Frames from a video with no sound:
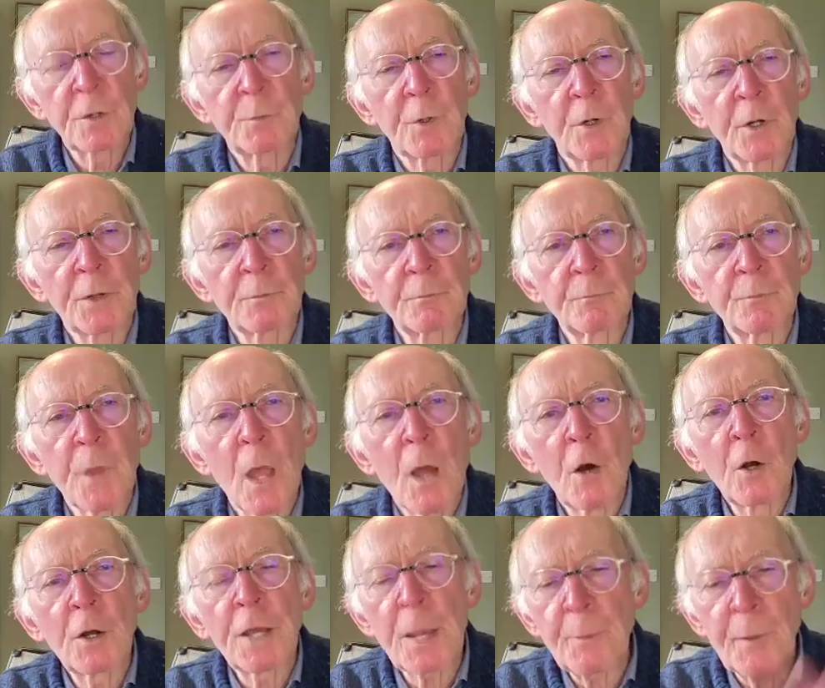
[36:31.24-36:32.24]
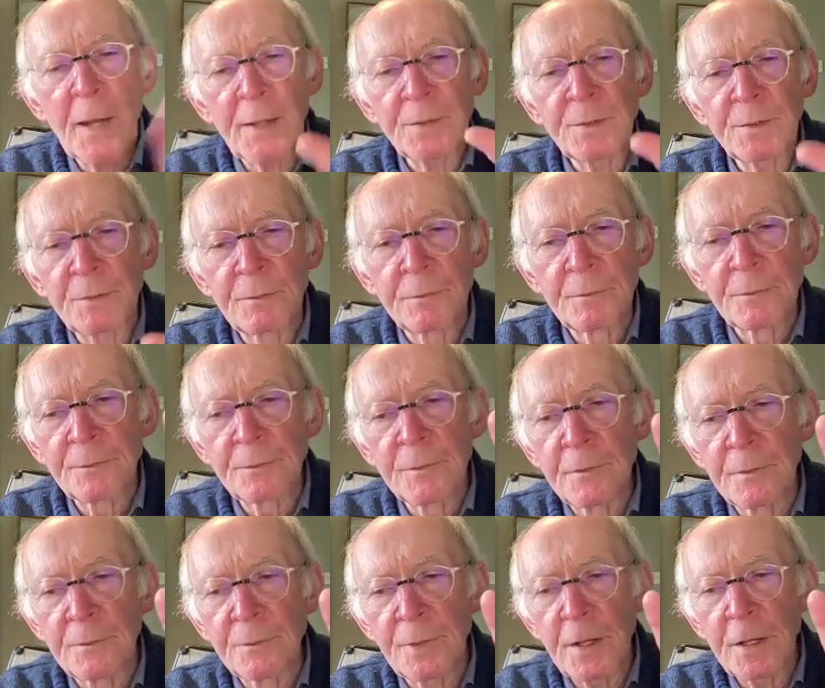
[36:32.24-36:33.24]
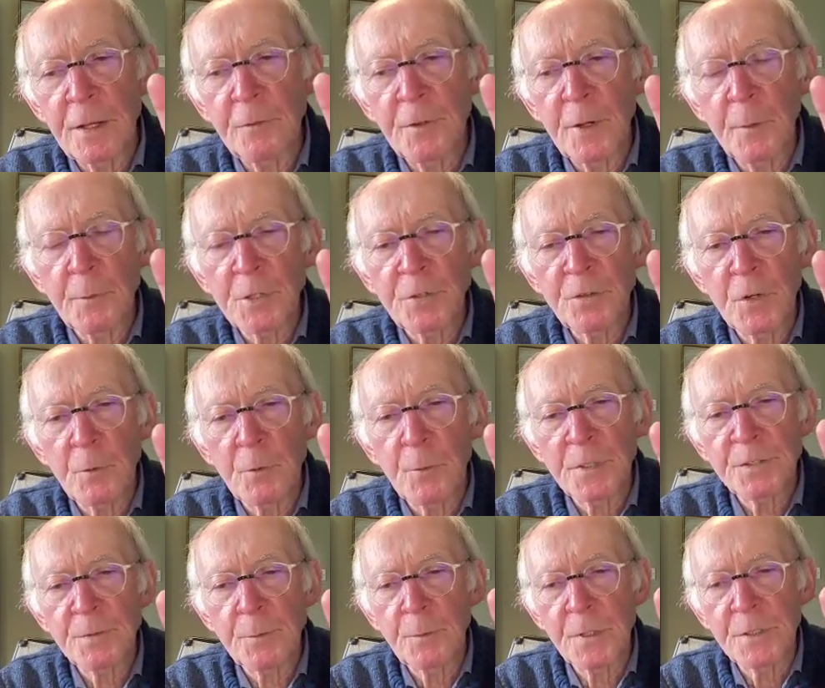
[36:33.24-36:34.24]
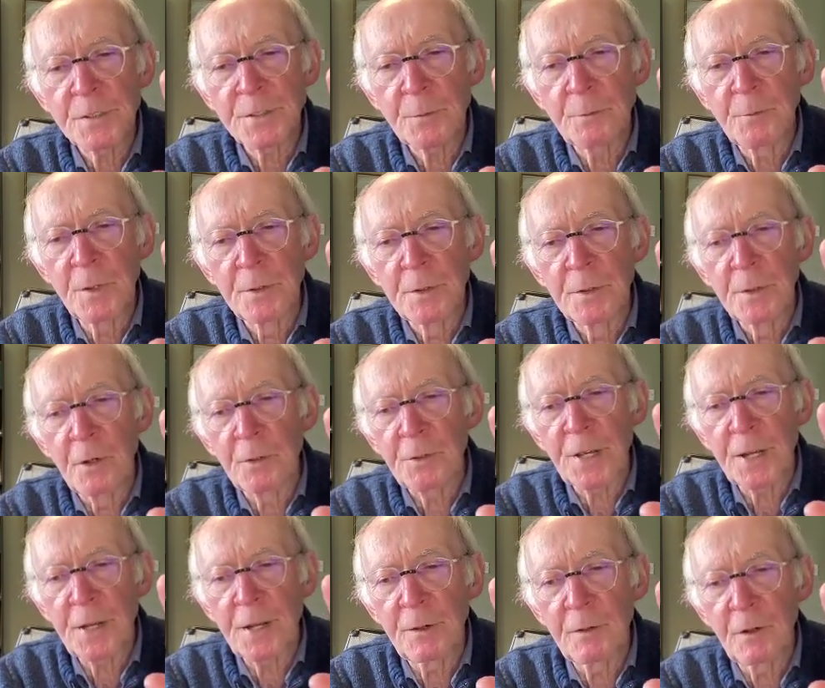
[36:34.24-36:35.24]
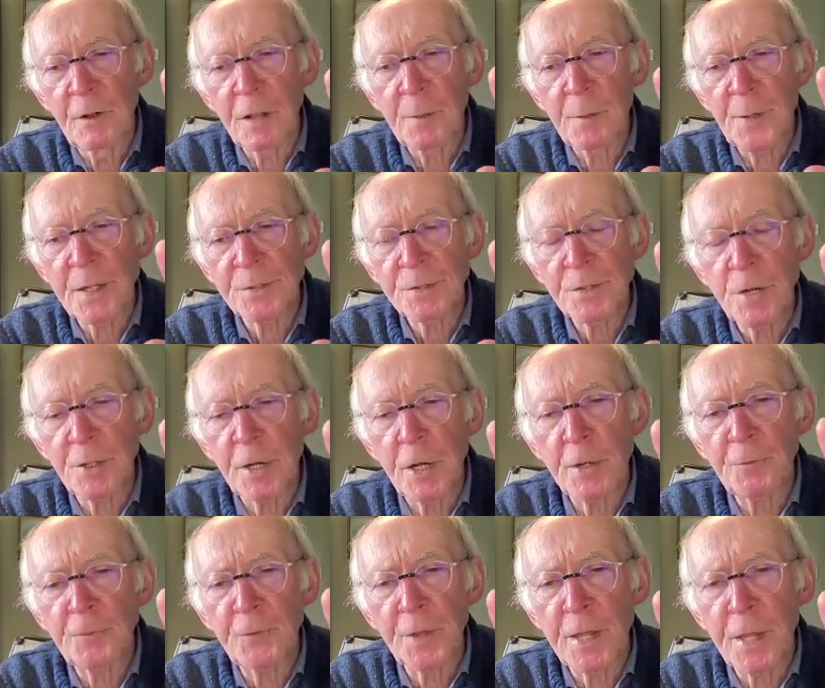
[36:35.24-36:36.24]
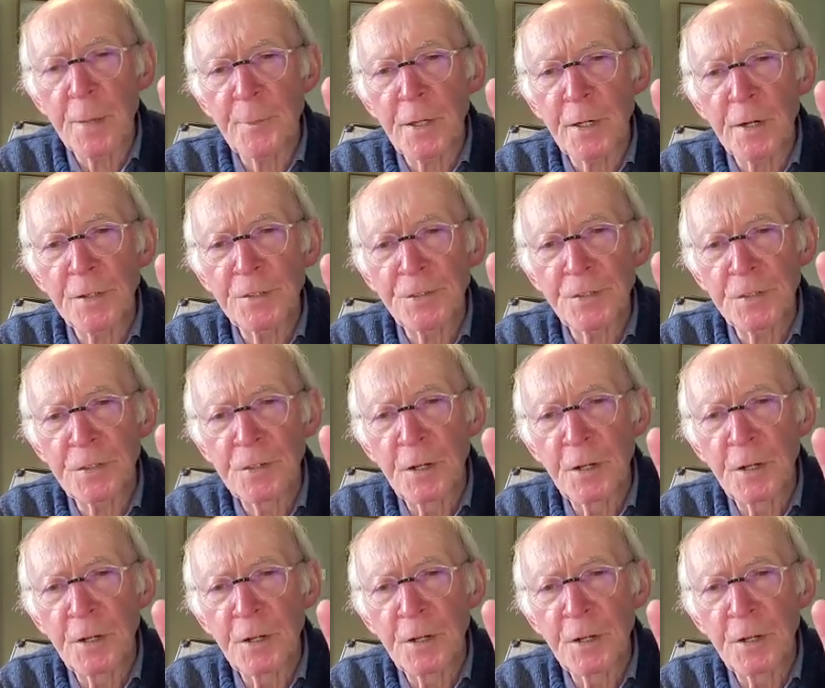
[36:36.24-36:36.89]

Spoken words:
Good point. Okay, Pat. Thank you very much for your words of wisdom. Okay, all the best. Look out for the immigrants.